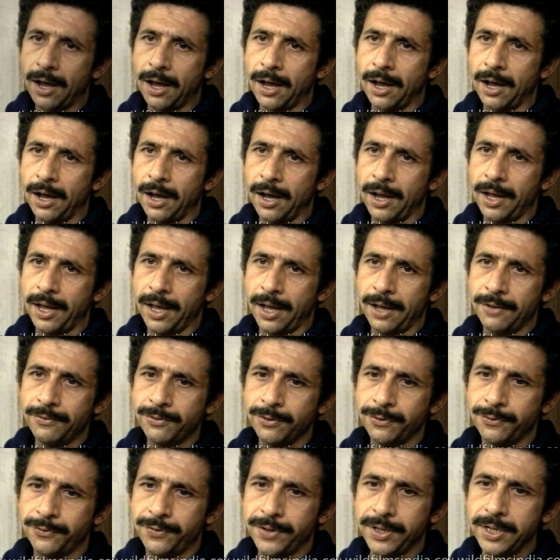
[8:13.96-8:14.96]
I have
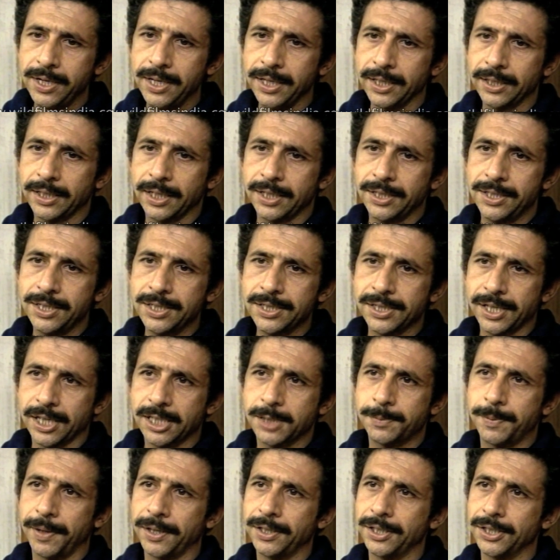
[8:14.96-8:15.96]
a feeling that these
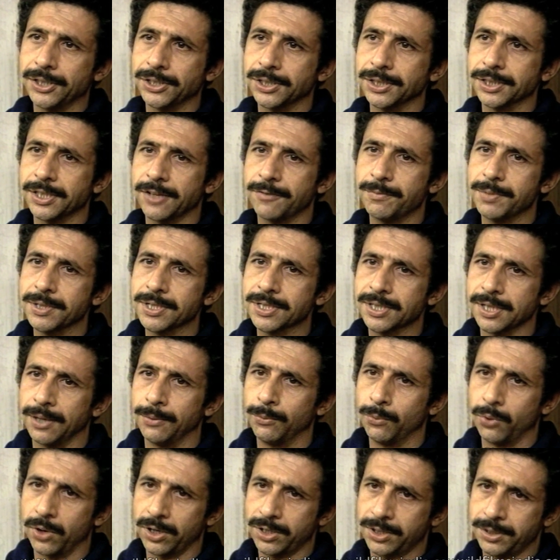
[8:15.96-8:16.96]
expectations have been
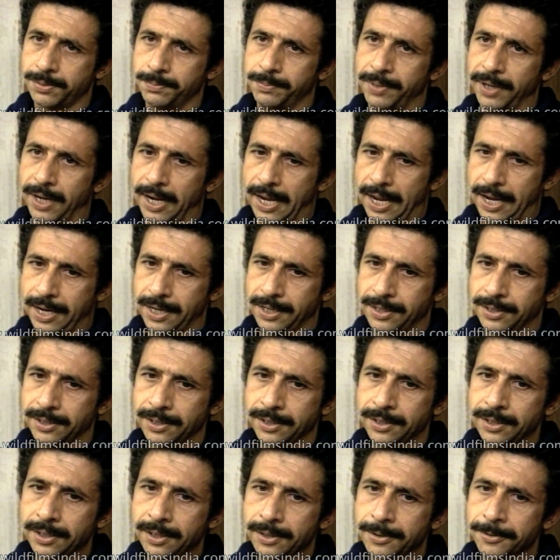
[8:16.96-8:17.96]
somewhat belied.
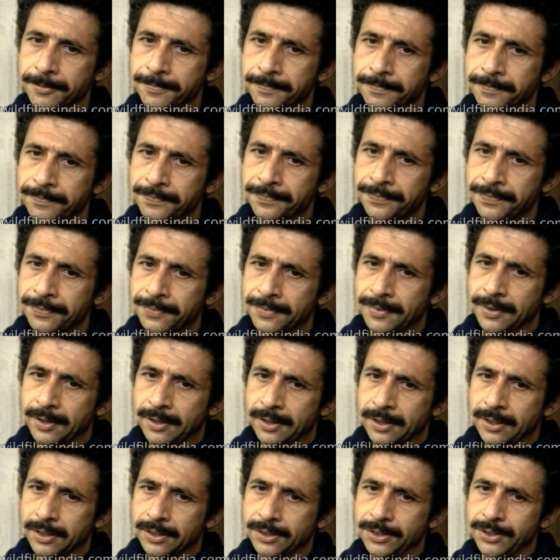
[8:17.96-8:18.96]

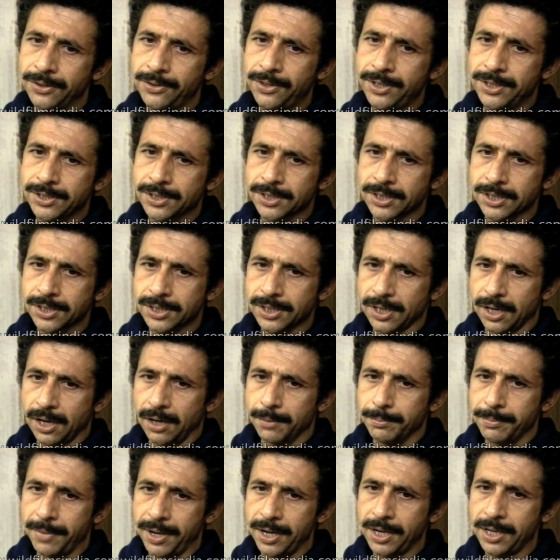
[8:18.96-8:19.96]
The reasons are
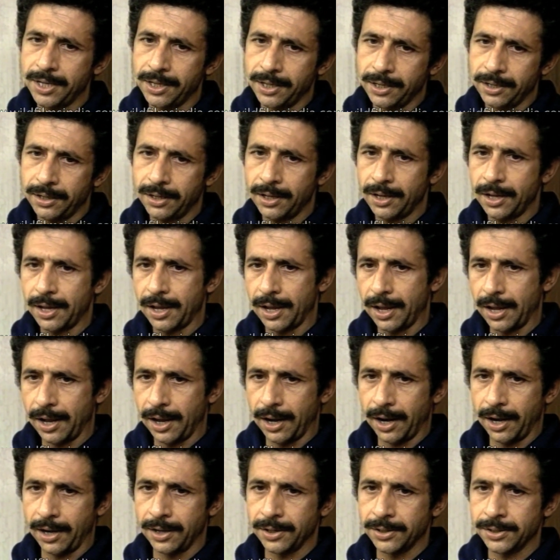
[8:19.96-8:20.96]
many,
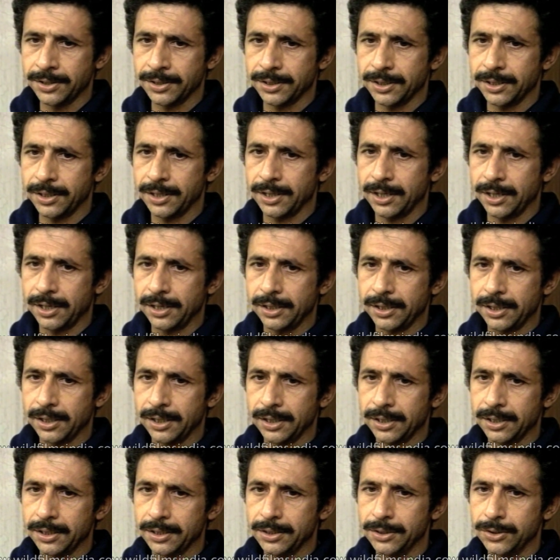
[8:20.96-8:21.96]
and
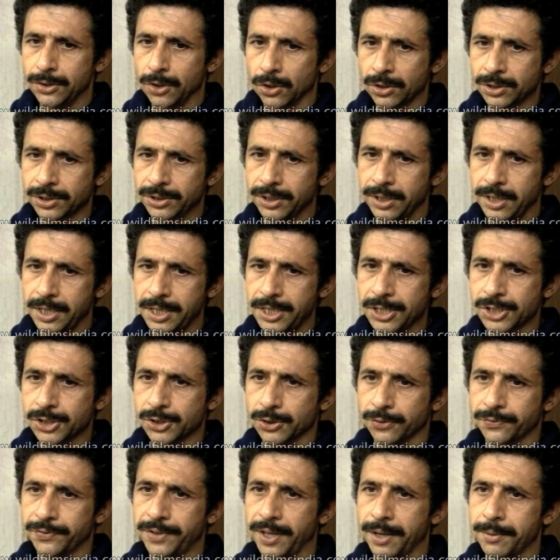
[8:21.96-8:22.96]
not the least
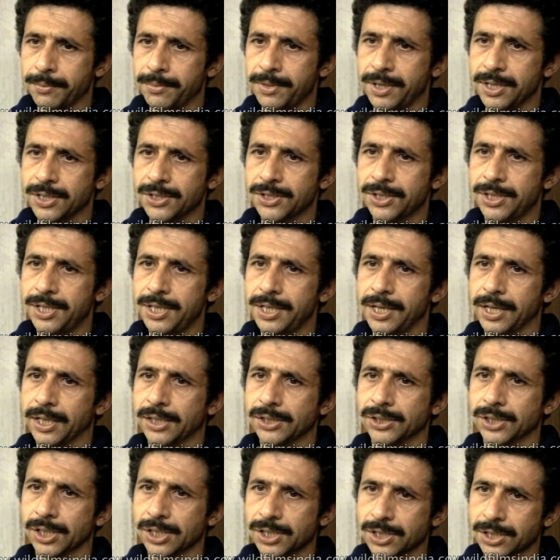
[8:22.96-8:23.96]
of them is the
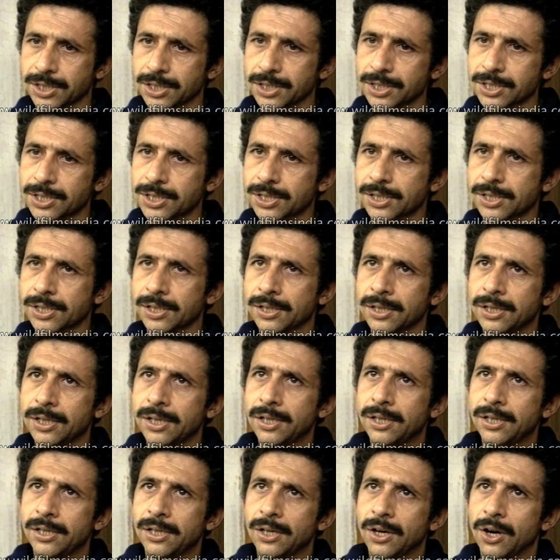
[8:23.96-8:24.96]
existence
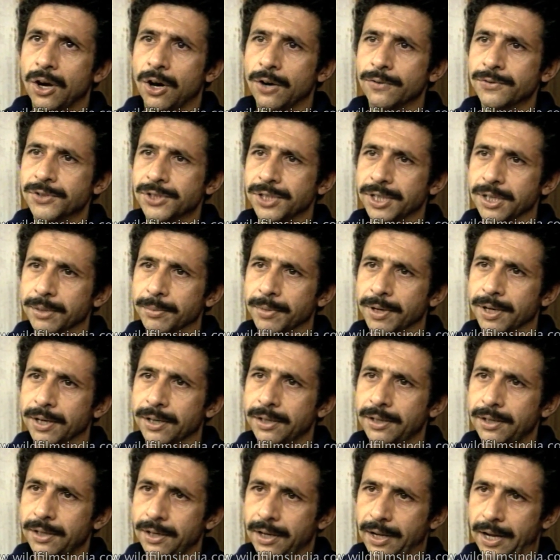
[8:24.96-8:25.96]
of cinema
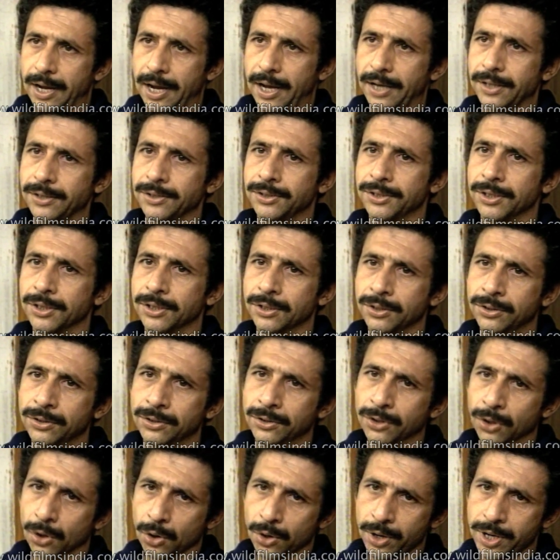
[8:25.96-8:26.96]
and the
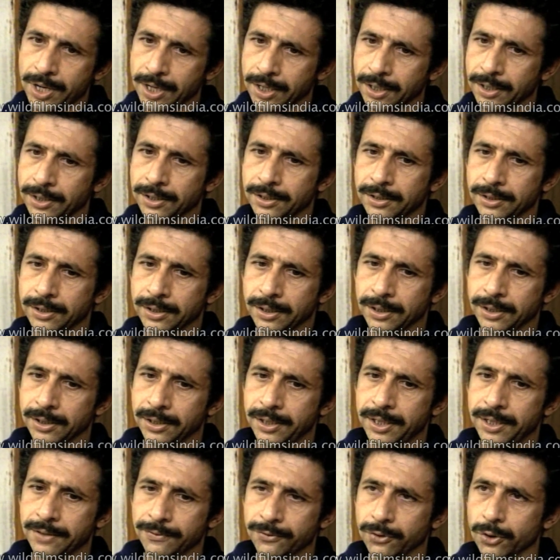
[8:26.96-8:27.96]
growing
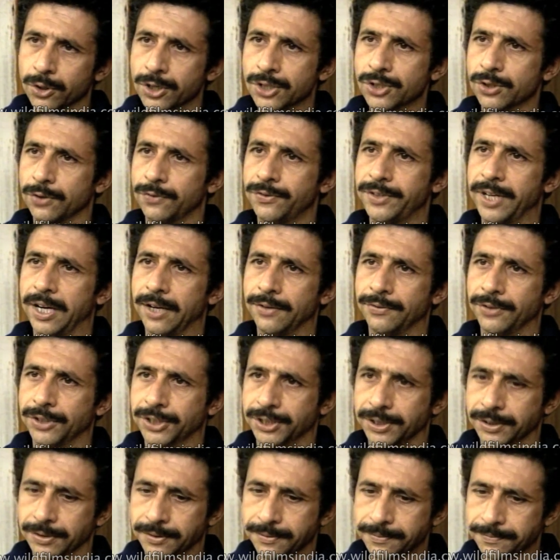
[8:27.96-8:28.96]
influence of television.